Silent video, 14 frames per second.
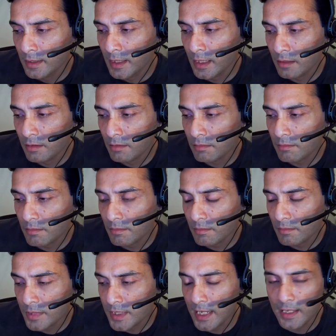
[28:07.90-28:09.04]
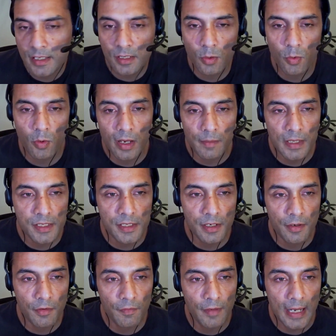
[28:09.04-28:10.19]
10 square
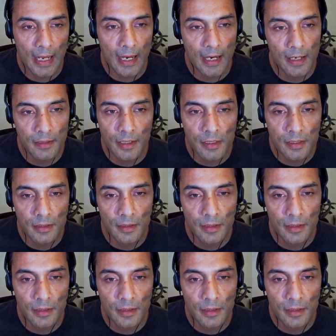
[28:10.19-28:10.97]
meter of land that,